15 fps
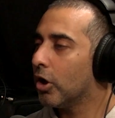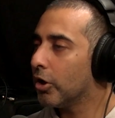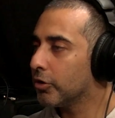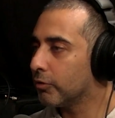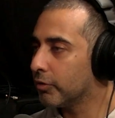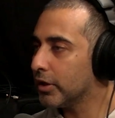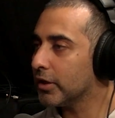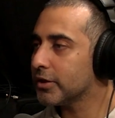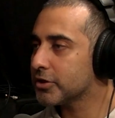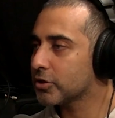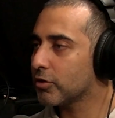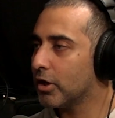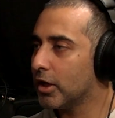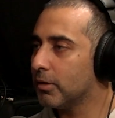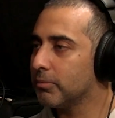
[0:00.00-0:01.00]
On the real
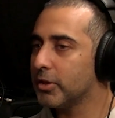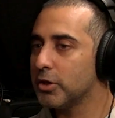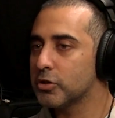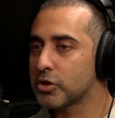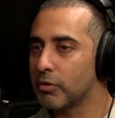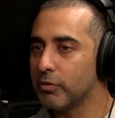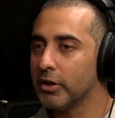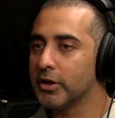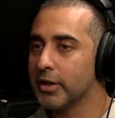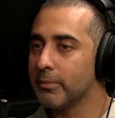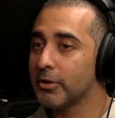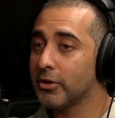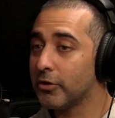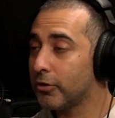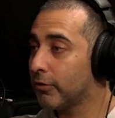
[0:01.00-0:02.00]
Instagram, they use their real
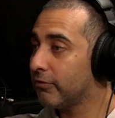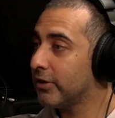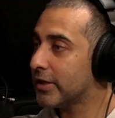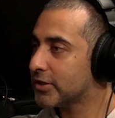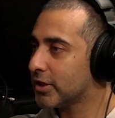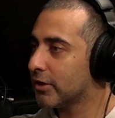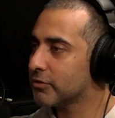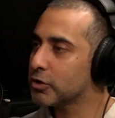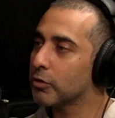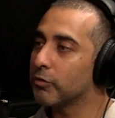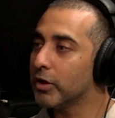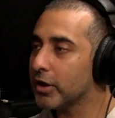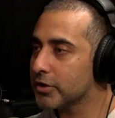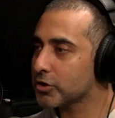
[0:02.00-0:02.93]
name and they're their fake self. So the real